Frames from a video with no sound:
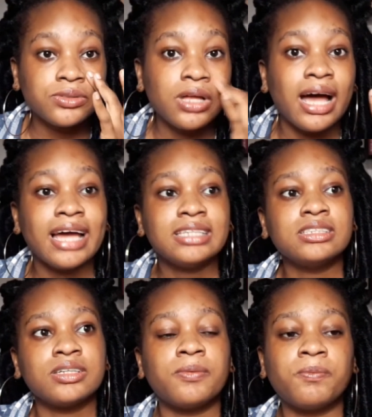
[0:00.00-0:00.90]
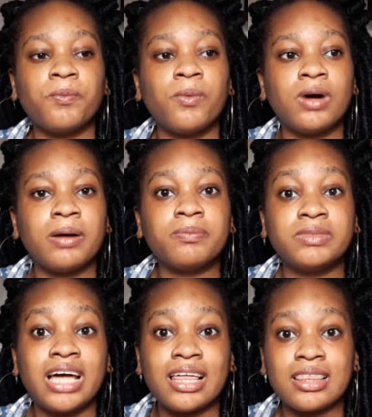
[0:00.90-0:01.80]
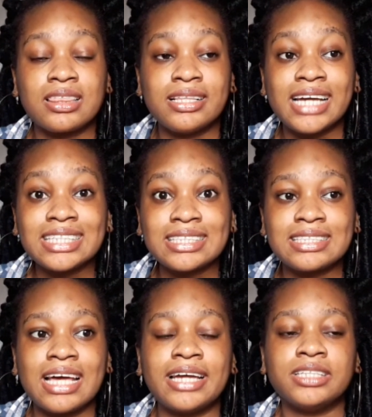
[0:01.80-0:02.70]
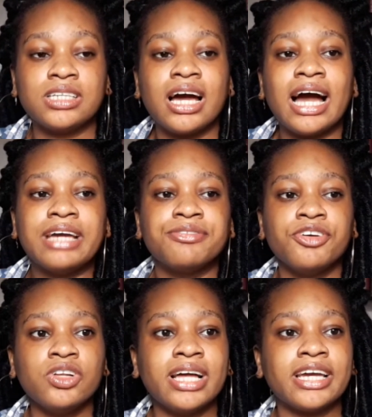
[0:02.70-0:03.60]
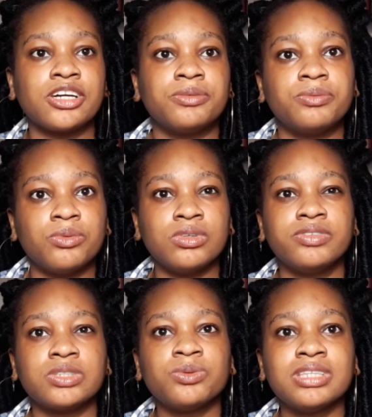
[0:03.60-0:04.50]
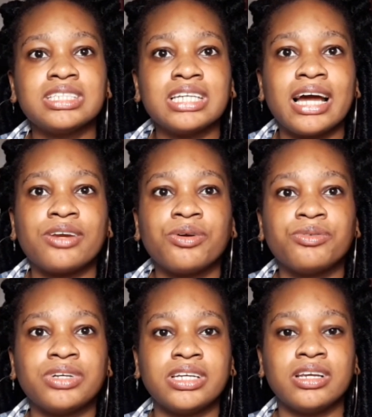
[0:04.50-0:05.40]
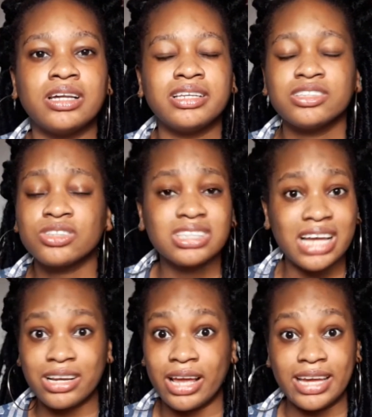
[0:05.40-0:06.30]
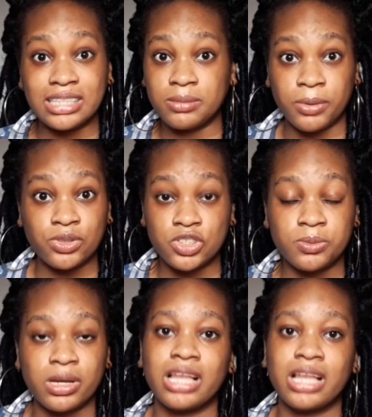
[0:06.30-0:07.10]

And that aside, I feel like there's nothing I hate about this book.